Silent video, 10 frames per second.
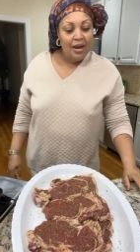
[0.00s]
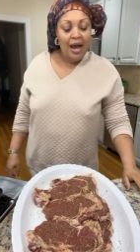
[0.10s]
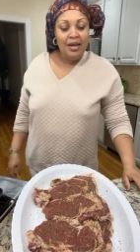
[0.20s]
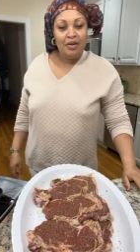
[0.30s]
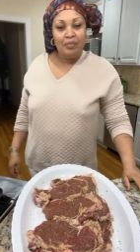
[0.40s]

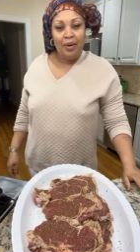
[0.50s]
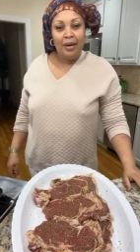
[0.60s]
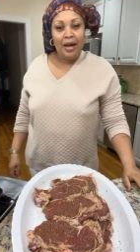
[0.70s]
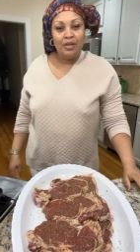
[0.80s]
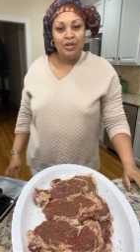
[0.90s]
That little
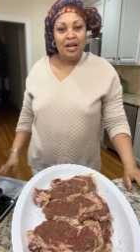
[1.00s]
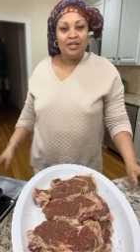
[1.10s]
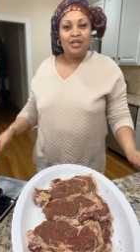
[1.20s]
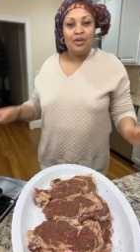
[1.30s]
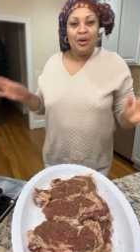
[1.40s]
boy, as soon
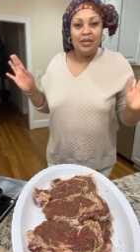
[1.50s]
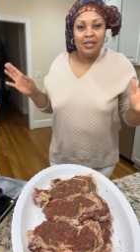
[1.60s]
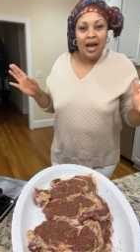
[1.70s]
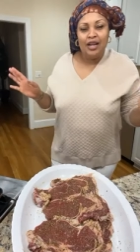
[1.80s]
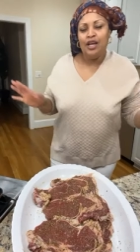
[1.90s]
as he saw
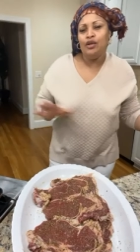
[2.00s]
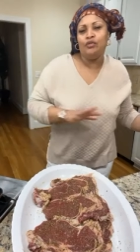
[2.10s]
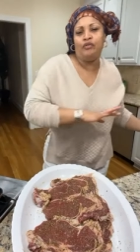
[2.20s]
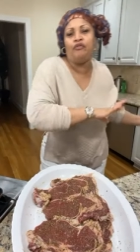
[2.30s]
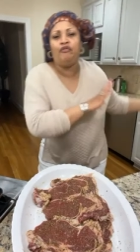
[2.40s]
his dad, he
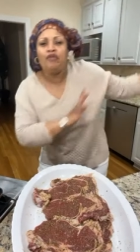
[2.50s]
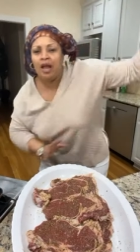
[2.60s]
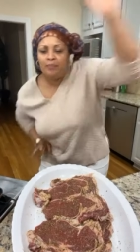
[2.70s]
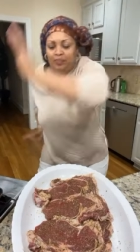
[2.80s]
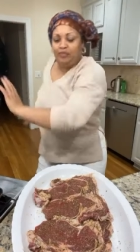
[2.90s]

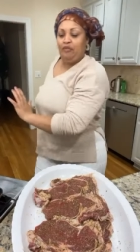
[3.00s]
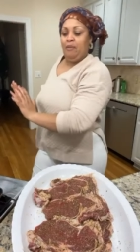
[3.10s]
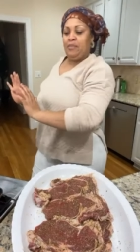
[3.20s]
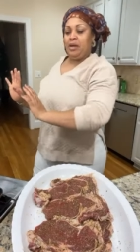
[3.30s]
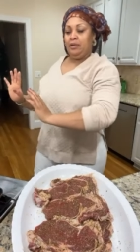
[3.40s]
flipped
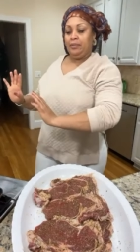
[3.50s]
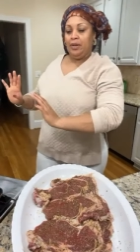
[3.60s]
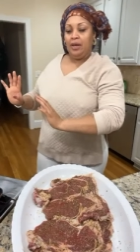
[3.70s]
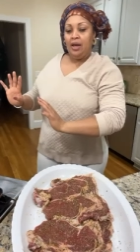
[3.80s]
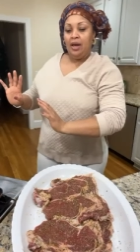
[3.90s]
from me.
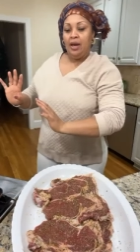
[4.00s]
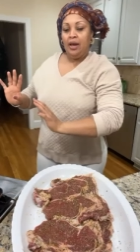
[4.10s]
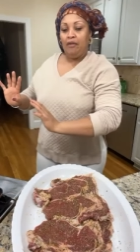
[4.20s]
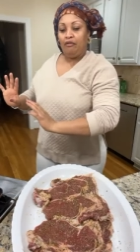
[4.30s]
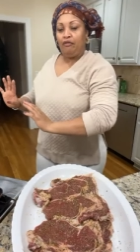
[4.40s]

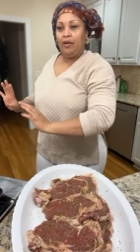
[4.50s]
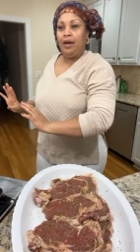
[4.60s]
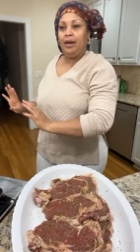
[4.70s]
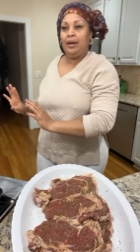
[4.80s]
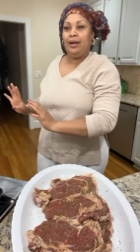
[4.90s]
He.
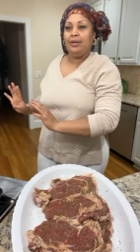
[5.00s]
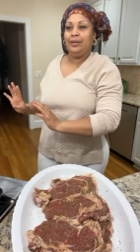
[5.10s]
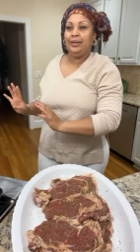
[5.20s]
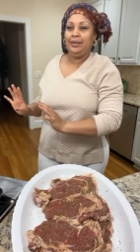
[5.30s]
Fl-